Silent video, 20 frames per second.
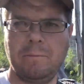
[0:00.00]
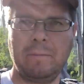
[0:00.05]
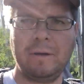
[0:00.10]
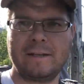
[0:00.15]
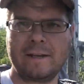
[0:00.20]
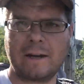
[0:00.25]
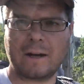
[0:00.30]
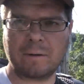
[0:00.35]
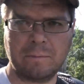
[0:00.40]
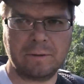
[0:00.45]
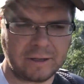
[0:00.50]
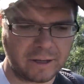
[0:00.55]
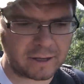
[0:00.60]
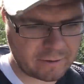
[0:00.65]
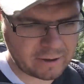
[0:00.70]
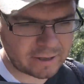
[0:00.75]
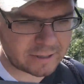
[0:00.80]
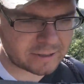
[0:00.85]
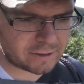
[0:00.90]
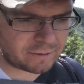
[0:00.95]
be terribly
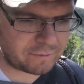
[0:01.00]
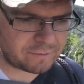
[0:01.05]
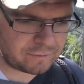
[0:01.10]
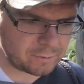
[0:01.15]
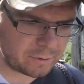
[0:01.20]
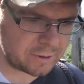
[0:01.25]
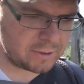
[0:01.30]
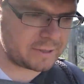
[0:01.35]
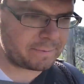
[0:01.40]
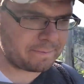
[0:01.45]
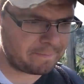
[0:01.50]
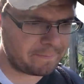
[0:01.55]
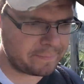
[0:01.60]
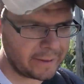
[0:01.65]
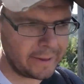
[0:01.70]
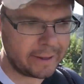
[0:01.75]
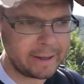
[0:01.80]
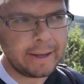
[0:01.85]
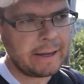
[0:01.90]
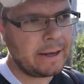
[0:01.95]
aggressive towards him.
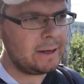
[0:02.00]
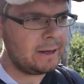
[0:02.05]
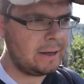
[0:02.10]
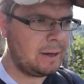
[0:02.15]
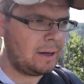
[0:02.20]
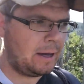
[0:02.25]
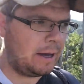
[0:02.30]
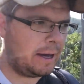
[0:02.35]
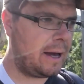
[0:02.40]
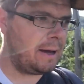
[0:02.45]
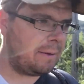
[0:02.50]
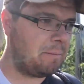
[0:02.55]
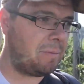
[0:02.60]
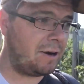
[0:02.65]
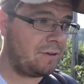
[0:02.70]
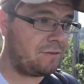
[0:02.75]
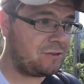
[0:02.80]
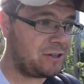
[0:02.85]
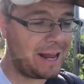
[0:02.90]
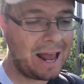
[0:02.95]
But
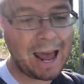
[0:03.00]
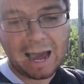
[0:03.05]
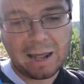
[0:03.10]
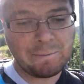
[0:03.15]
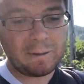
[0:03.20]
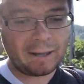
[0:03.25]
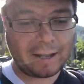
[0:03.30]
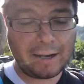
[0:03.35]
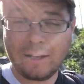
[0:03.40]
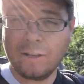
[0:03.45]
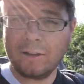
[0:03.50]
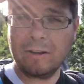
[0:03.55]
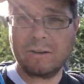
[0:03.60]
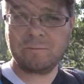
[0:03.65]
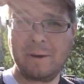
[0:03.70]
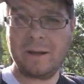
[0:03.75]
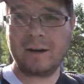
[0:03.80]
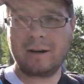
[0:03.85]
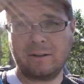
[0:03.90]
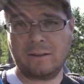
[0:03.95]
if she had been, he could have
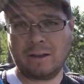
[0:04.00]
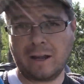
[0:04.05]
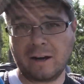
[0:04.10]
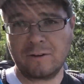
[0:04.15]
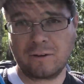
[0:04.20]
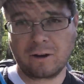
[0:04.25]
been in a lot of